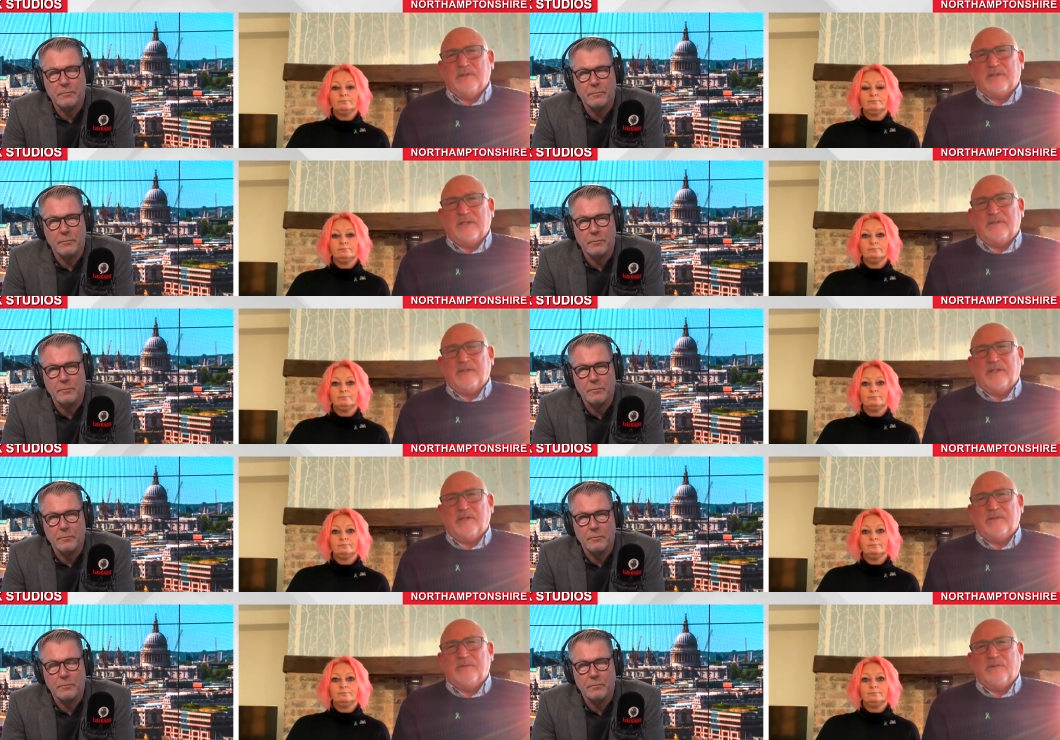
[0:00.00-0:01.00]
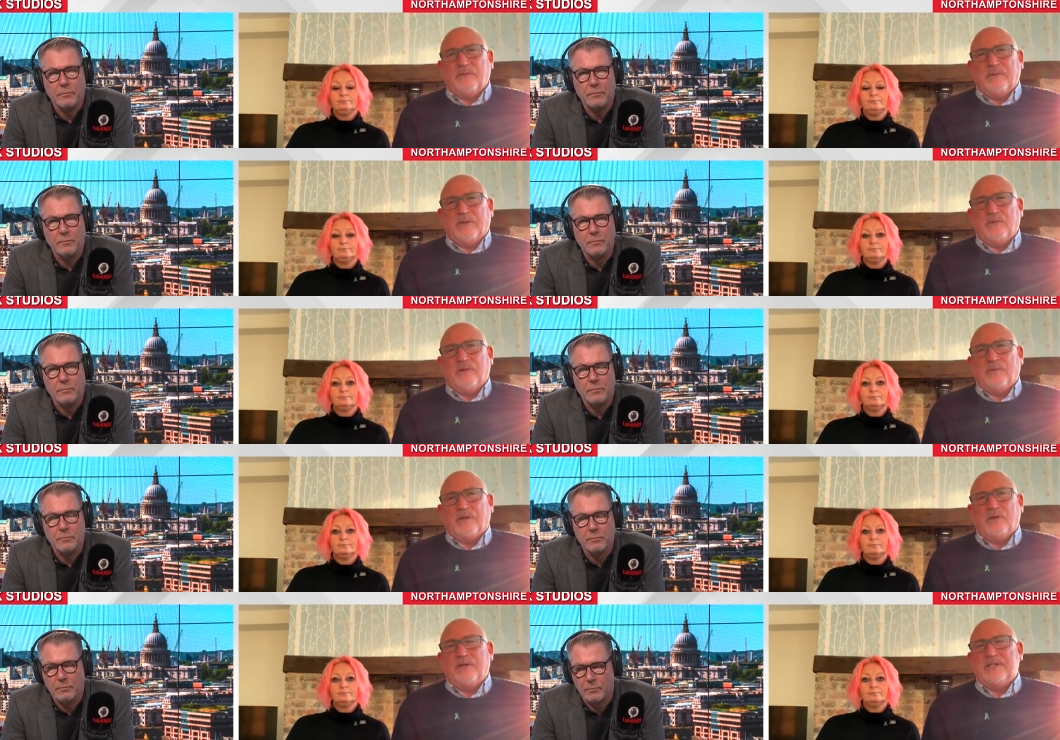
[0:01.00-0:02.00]
Speaker 1: look, you know, we, we,
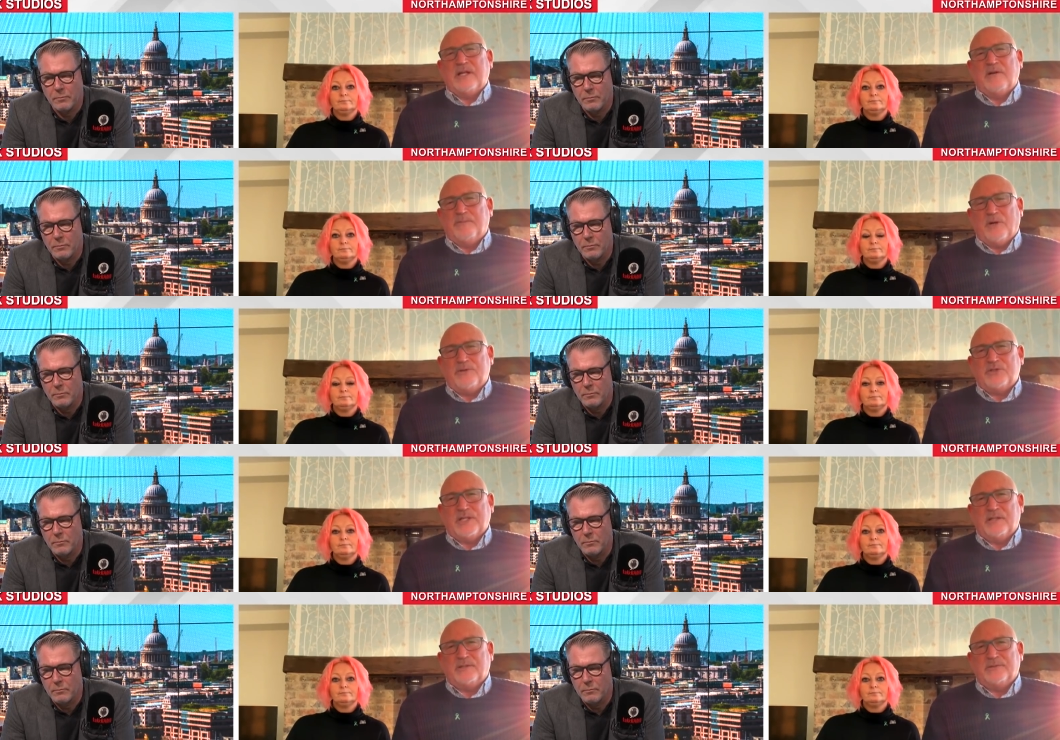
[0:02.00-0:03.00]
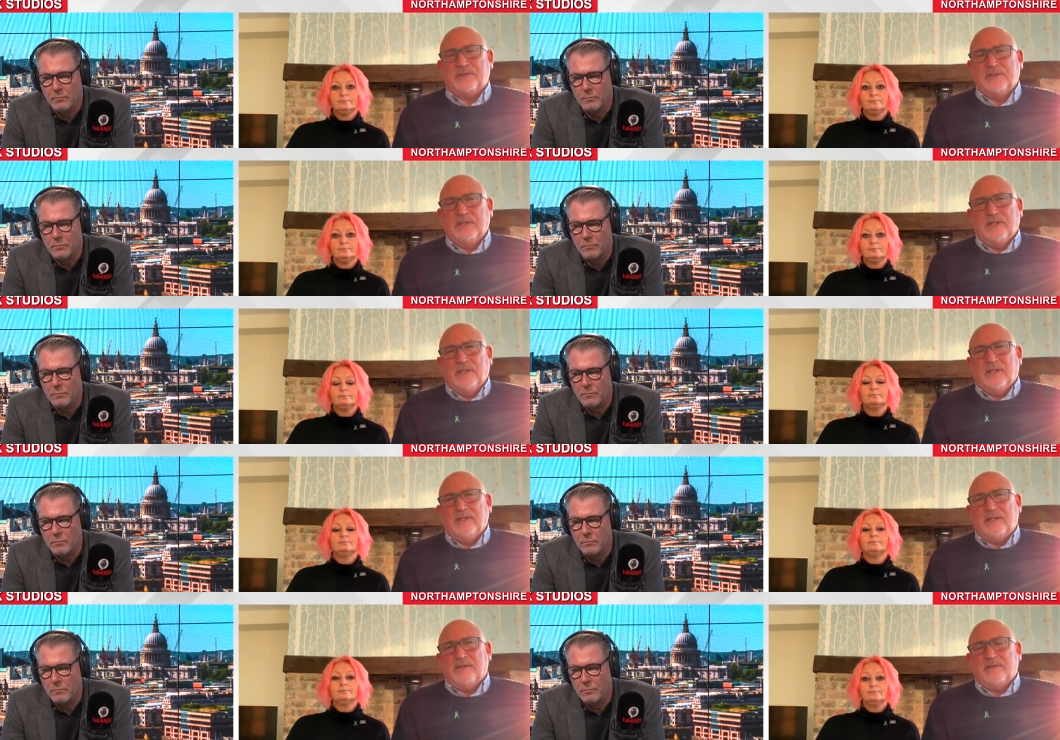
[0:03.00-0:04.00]
we're going down both channels.
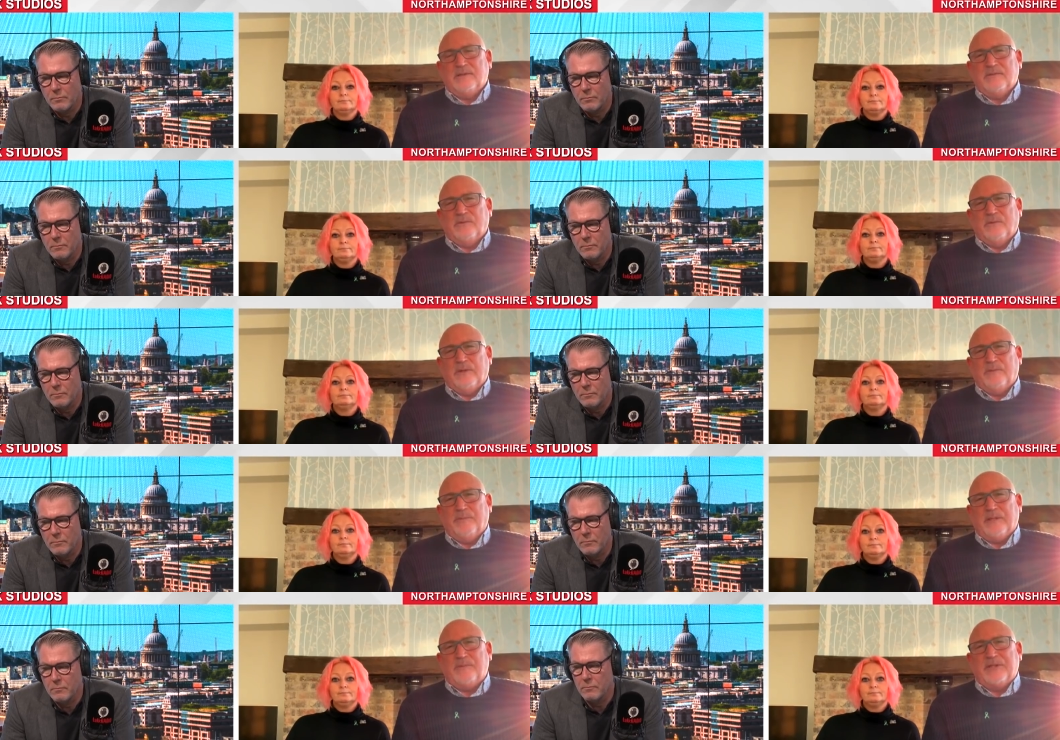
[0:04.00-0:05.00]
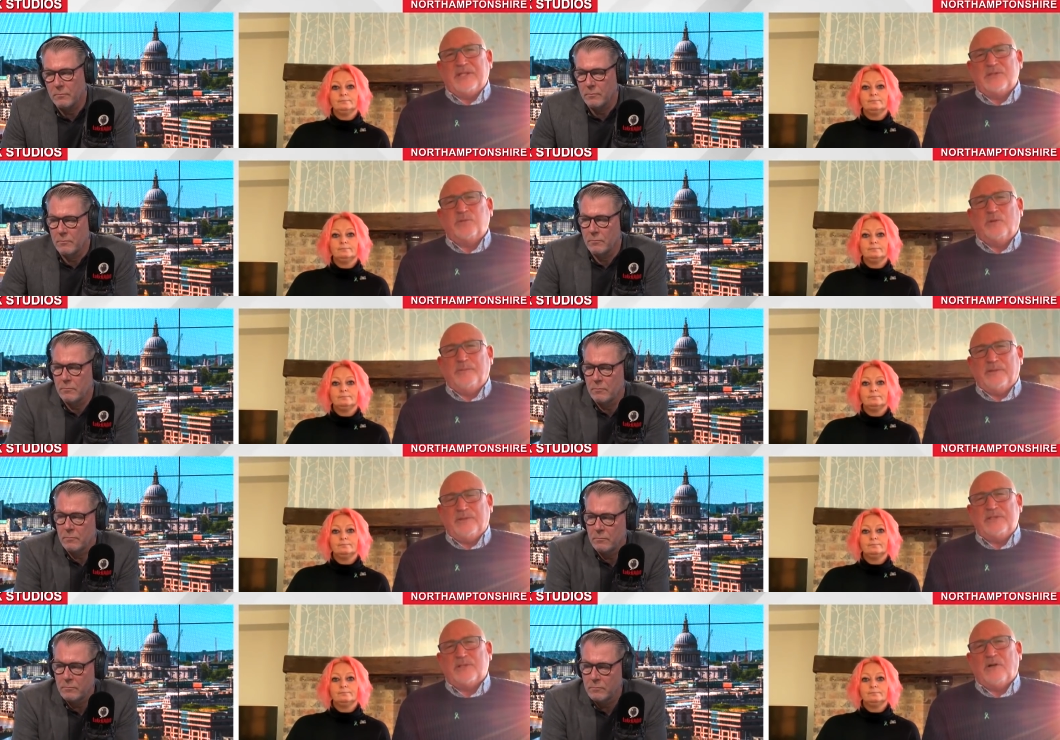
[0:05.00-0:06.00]
You know, but but this will be
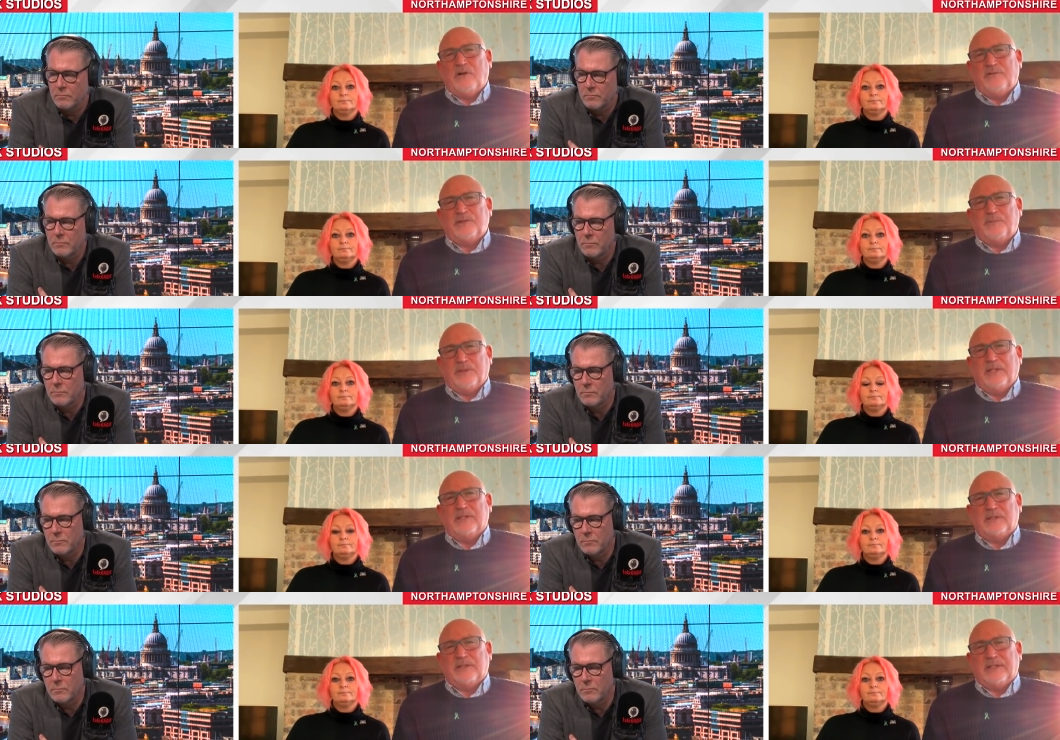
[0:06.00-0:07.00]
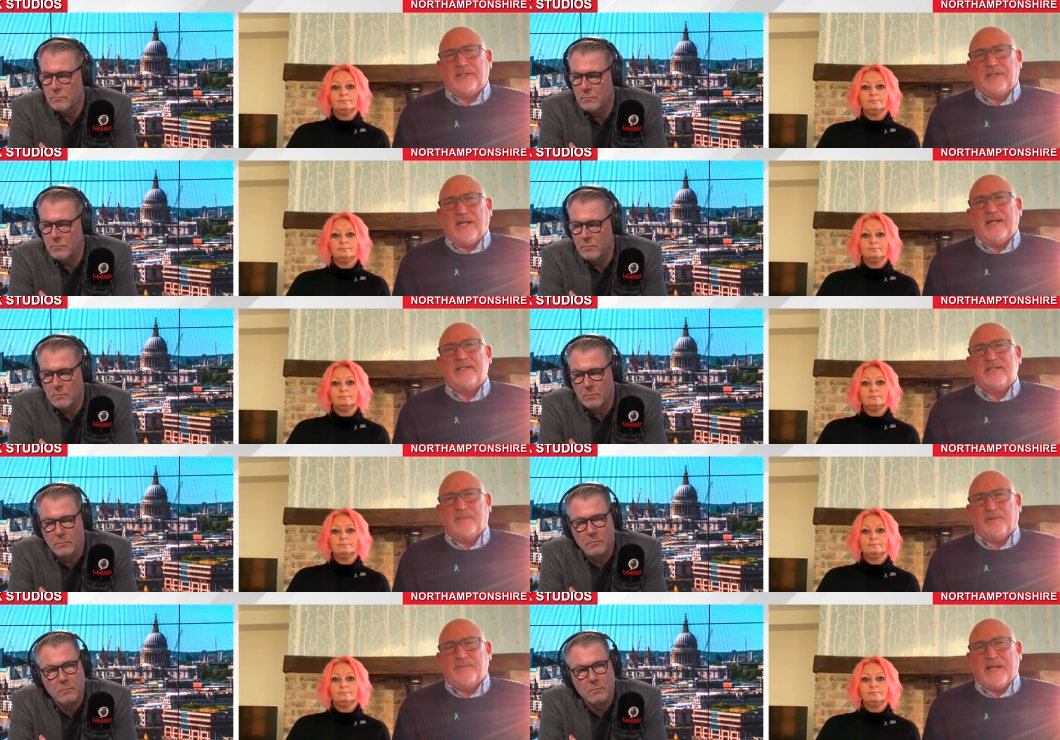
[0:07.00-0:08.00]
resolved politically and
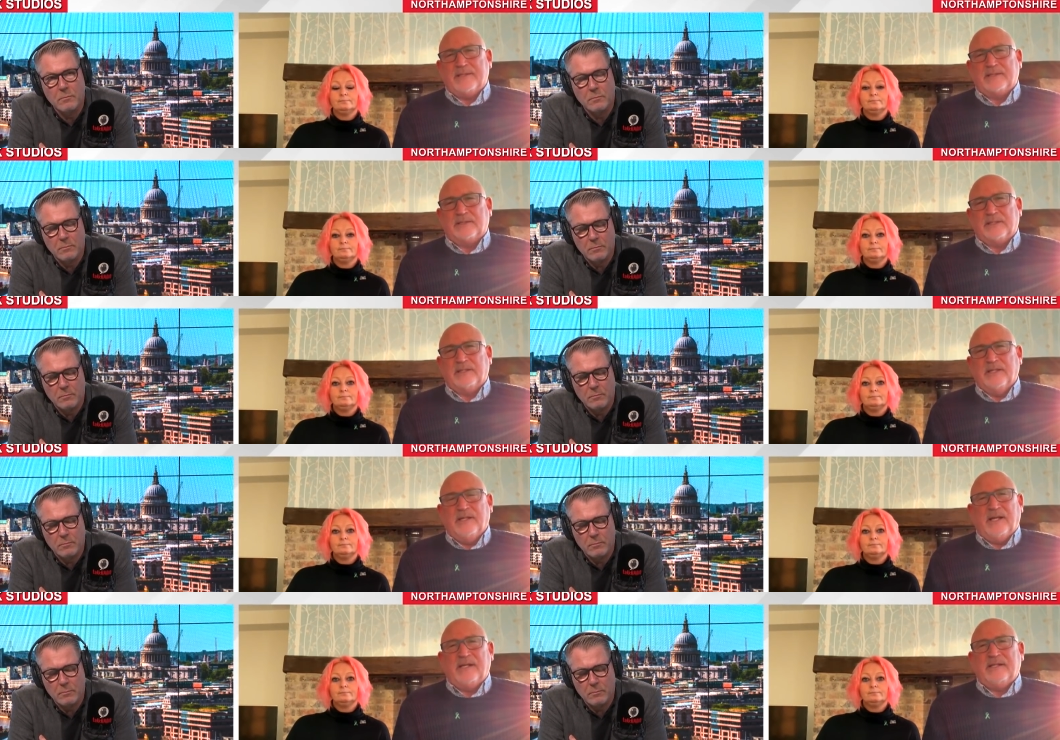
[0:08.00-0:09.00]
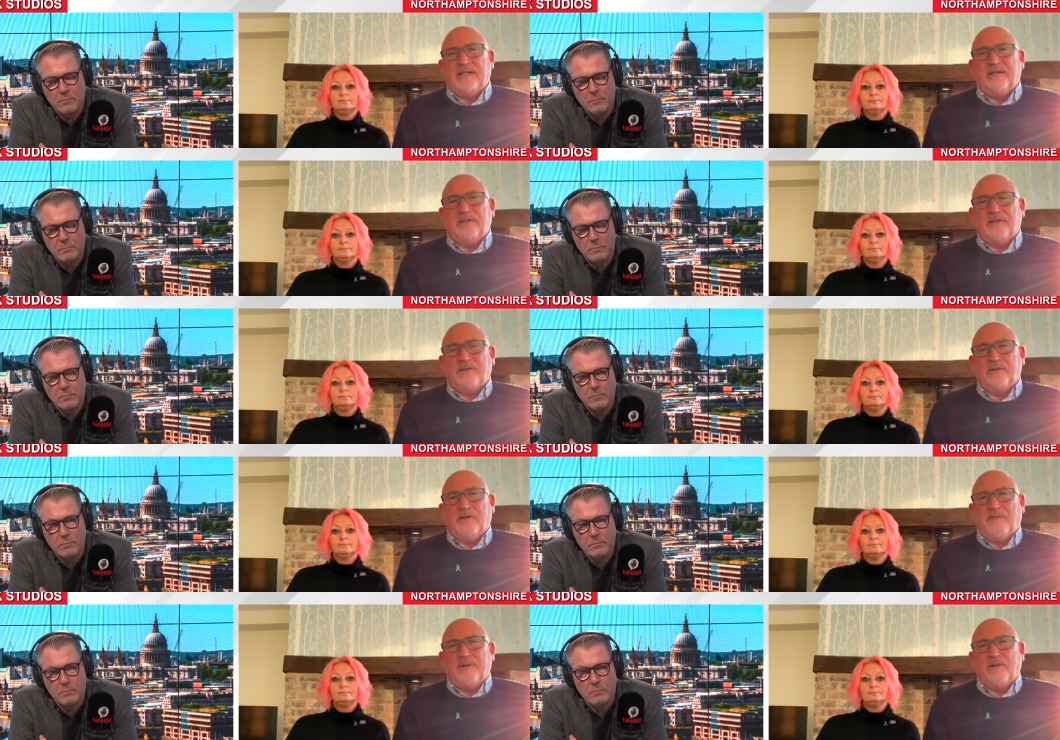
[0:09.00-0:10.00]
diplomatically. And Ian, you know, you
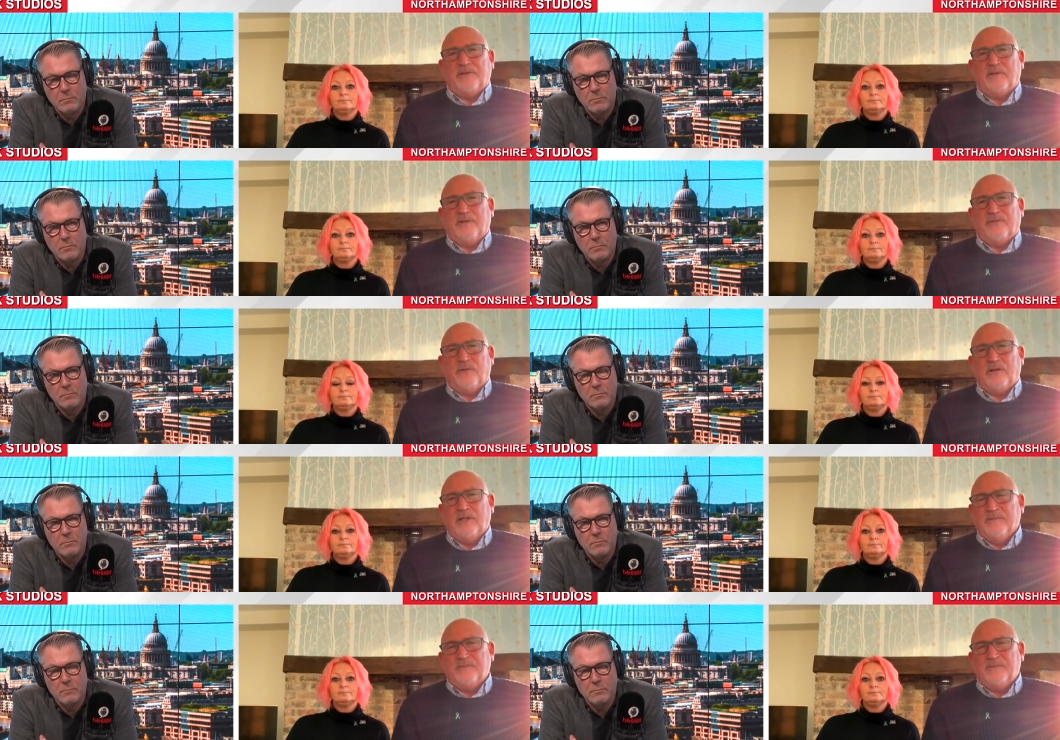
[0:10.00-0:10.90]
know, I've been on with you before.